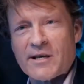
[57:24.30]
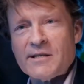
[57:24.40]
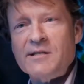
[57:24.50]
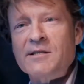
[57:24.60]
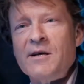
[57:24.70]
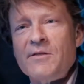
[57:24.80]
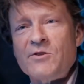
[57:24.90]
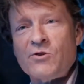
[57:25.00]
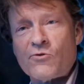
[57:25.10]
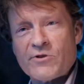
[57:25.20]
is the
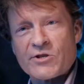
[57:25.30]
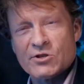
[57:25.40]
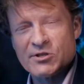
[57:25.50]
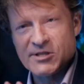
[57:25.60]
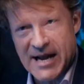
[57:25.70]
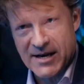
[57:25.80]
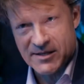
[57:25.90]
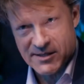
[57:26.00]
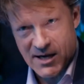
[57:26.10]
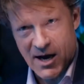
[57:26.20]
Tories should stand
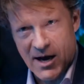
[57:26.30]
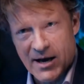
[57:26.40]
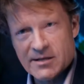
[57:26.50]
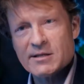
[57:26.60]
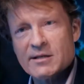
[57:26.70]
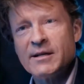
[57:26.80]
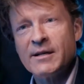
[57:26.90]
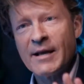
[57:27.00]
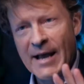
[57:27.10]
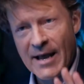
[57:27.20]
aside
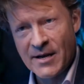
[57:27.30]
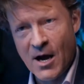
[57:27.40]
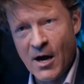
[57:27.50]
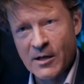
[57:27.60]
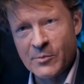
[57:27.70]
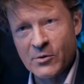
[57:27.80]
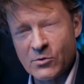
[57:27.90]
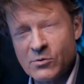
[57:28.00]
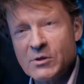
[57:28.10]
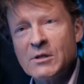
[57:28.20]
in
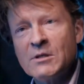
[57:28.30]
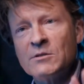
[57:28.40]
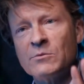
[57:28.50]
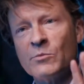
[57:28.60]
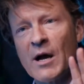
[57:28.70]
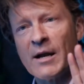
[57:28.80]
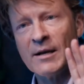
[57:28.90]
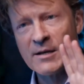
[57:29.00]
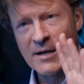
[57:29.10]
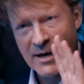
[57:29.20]
Hartlepool
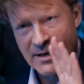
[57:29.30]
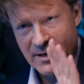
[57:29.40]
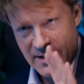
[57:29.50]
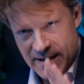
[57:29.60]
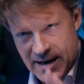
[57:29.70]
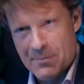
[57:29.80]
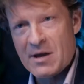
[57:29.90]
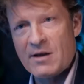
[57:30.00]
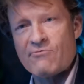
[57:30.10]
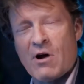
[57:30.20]
and let
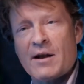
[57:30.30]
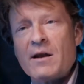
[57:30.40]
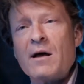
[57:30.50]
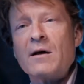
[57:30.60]
me run